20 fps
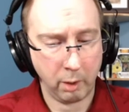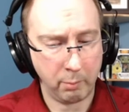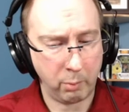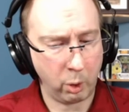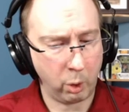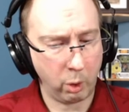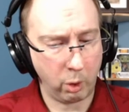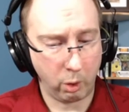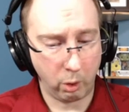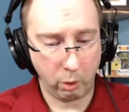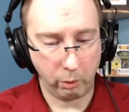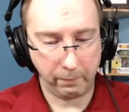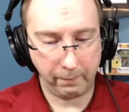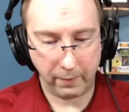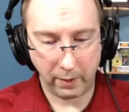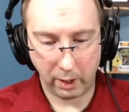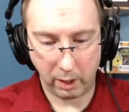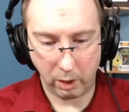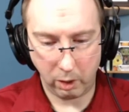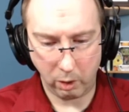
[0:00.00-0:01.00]
Poor old
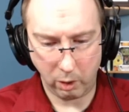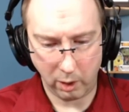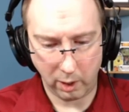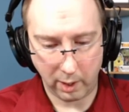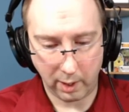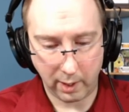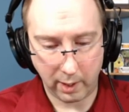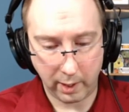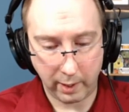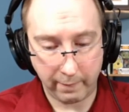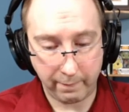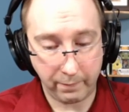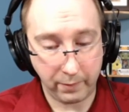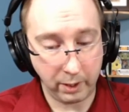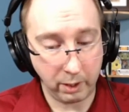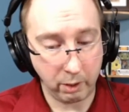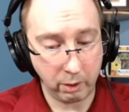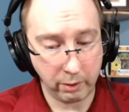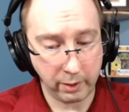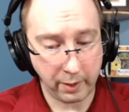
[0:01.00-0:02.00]
fellow, I
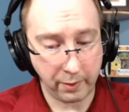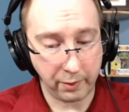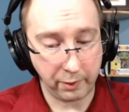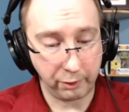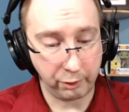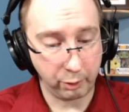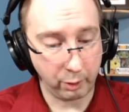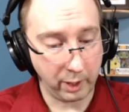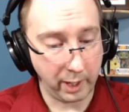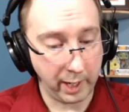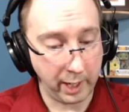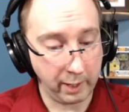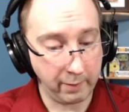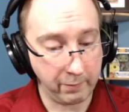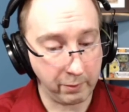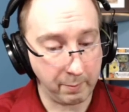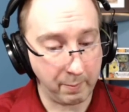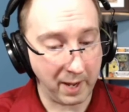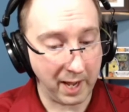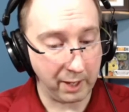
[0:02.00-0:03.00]
fear that the strain
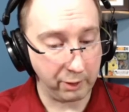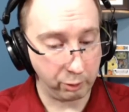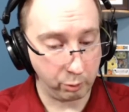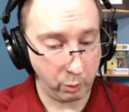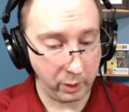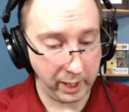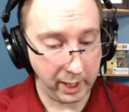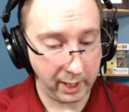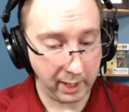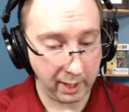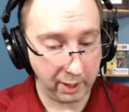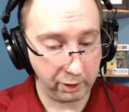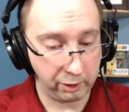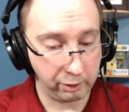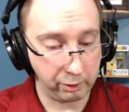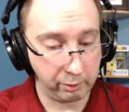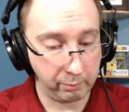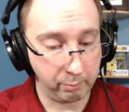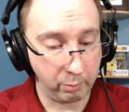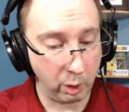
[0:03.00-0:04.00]
of the past week has